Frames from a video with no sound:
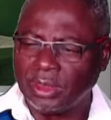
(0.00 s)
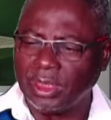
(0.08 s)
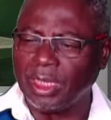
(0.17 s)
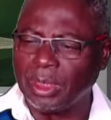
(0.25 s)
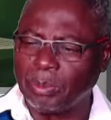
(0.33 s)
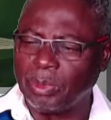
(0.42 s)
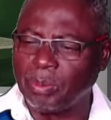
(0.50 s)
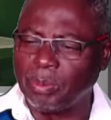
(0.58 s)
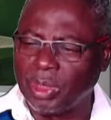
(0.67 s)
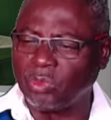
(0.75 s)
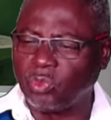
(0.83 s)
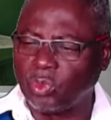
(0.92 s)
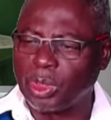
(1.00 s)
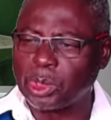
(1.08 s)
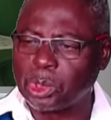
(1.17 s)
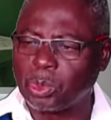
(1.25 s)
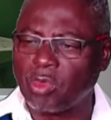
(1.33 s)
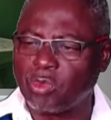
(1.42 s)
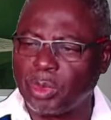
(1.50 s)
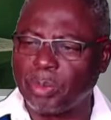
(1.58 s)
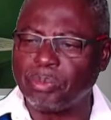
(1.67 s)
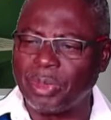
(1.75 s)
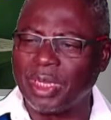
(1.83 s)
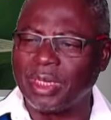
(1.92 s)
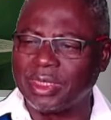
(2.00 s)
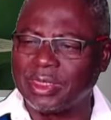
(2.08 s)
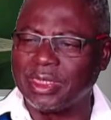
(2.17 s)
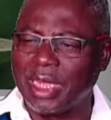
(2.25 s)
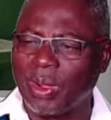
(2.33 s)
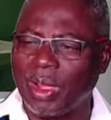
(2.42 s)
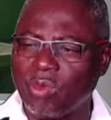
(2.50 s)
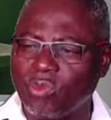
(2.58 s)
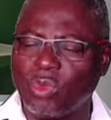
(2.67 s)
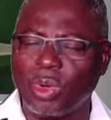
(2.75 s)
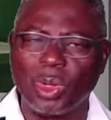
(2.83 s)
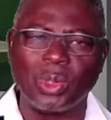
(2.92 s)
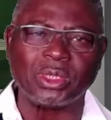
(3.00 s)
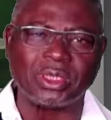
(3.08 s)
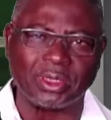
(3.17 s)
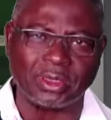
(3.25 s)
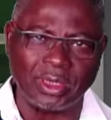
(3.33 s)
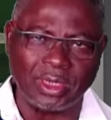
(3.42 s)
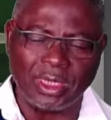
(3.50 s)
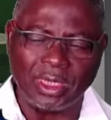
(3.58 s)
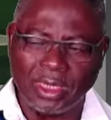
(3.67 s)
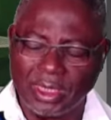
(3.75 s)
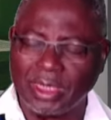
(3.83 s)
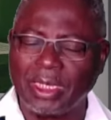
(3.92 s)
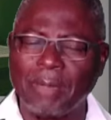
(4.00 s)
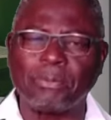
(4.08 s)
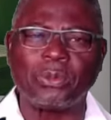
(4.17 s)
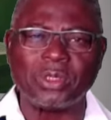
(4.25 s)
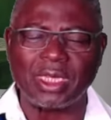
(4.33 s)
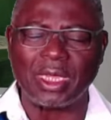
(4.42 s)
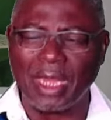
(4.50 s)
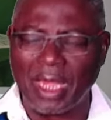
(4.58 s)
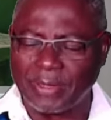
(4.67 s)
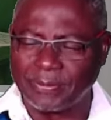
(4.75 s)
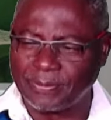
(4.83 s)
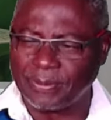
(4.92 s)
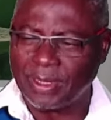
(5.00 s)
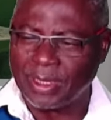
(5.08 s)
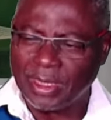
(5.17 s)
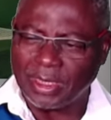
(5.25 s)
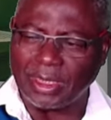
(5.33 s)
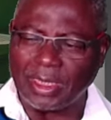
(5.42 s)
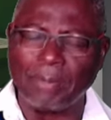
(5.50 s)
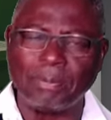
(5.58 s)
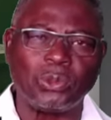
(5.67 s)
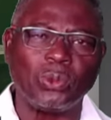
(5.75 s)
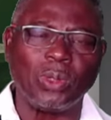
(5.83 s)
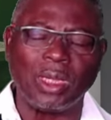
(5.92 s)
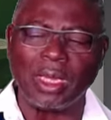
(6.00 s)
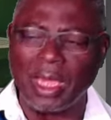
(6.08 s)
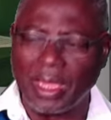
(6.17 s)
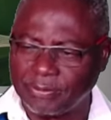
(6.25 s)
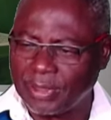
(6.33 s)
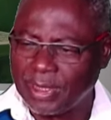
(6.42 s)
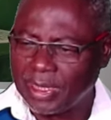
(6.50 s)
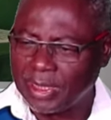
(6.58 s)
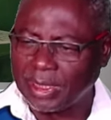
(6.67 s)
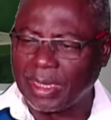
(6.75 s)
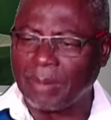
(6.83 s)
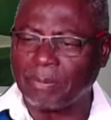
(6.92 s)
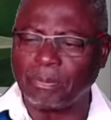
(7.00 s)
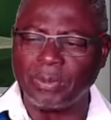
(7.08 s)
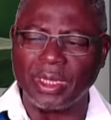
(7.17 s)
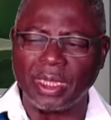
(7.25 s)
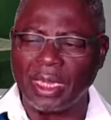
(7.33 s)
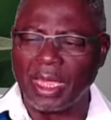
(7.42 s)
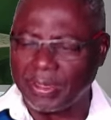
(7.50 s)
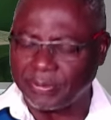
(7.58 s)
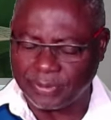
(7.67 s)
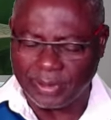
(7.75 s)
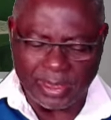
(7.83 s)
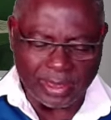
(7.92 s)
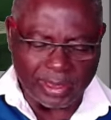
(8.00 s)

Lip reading: The enemy meant for us to have been buried now and forgotten. He kept us alive. He kept you alive. He kept me alive.